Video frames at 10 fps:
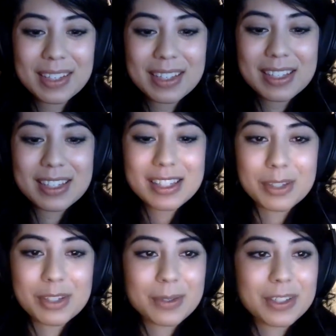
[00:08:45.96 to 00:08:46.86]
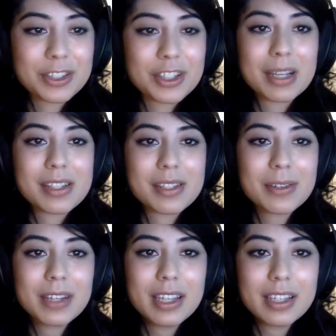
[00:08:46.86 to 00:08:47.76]
So I'm just going to share my
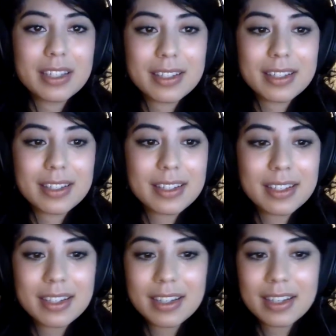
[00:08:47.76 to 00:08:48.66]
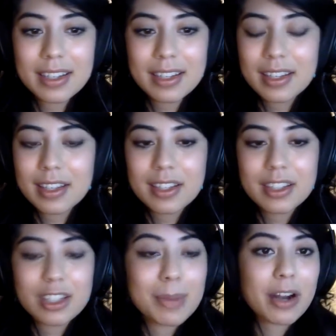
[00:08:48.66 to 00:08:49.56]
screen.
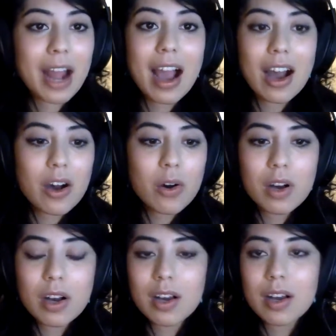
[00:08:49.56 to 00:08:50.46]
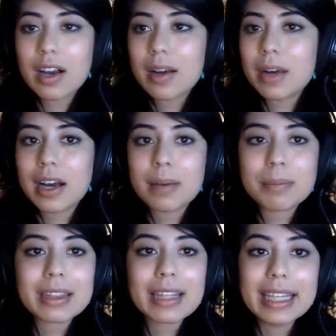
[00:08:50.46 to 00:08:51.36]
No matter how
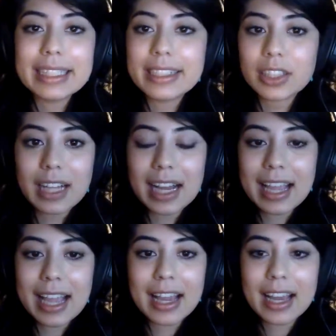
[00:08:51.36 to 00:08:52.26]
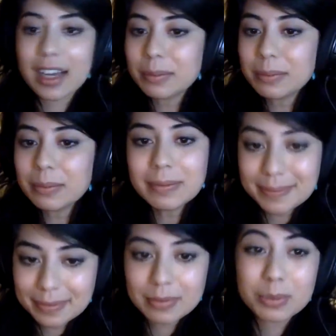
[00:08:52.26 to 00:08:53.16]
millennial I am,
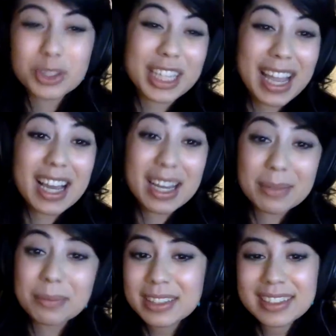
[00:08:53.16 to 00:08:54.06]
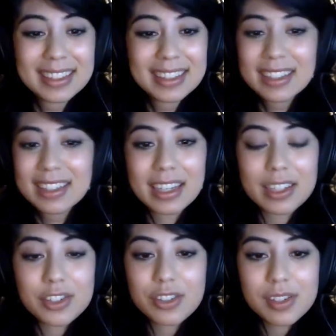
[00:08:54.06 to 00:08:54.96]
which I am, it
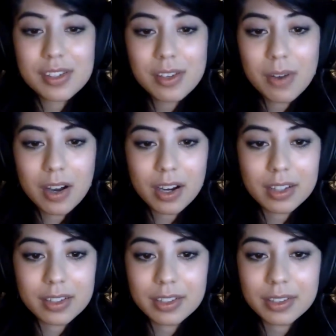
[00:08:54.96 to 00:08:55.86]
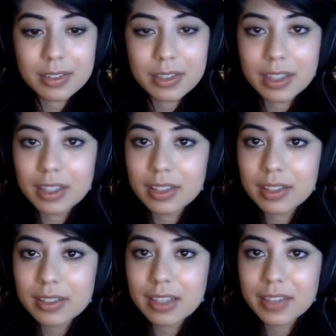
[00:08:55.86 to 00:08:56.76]
is just so hard to
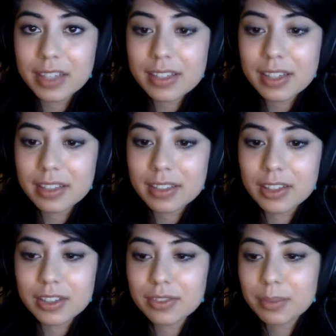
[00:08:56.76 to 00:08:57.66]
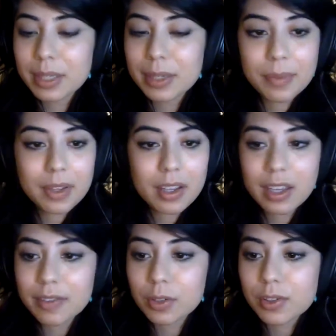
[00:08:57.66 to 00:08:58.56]
navigate technology for me. I
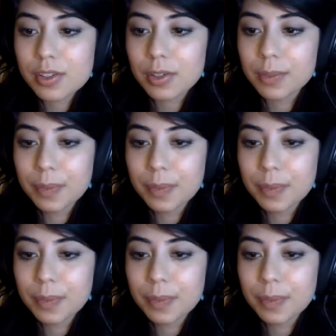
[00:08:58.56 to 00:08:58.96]
have an old soul.